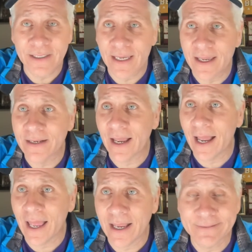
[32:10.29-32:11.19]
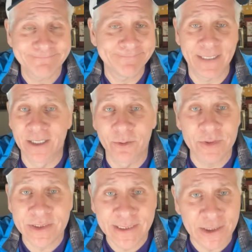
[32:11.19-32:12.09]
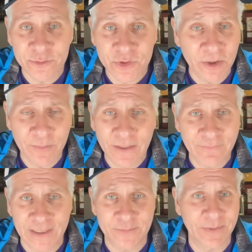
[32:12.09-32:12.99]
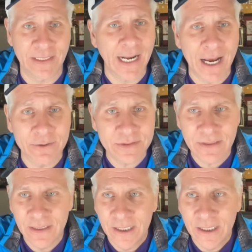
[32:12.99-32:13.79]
Again, I don't know what the schedule is going to be if that's been announced,